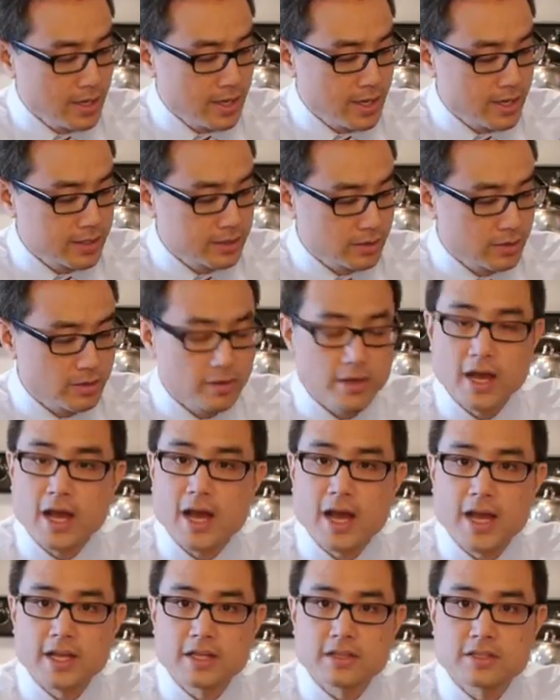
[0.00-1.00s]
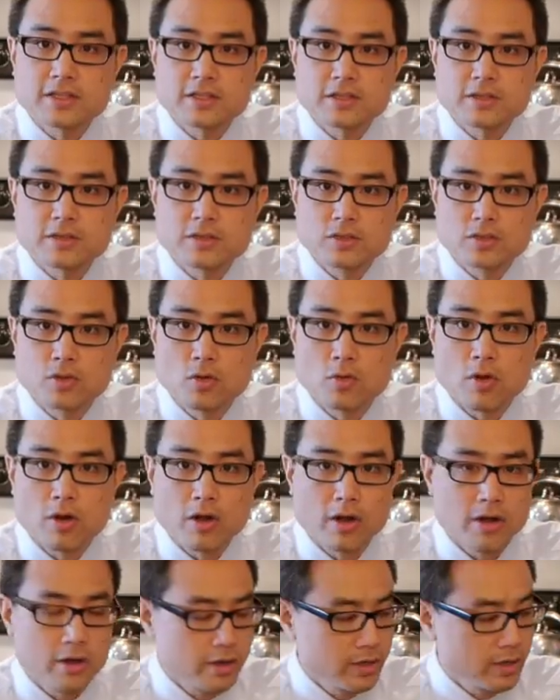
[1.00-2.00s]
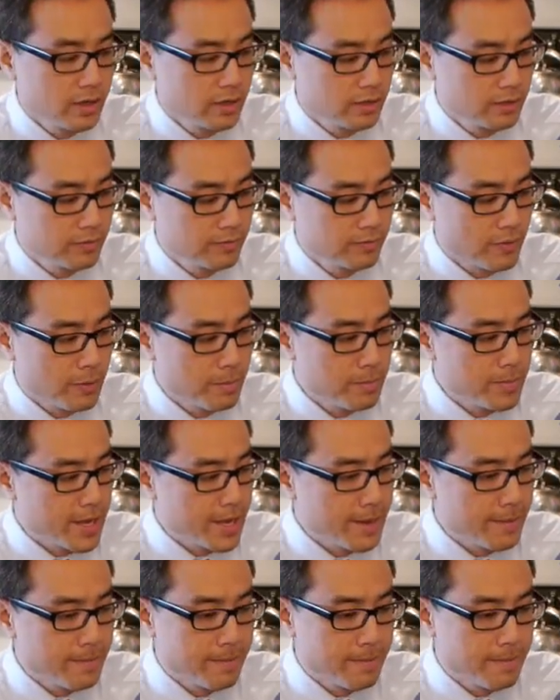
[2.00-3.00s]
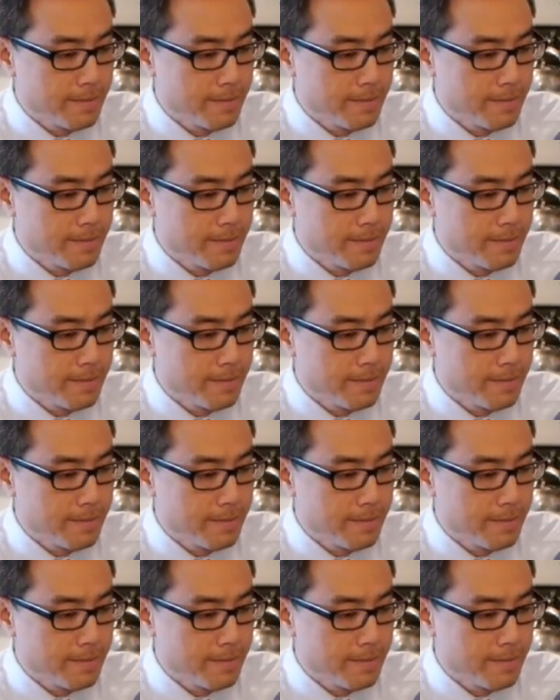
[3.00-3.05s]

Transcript: has earned the highest score from me.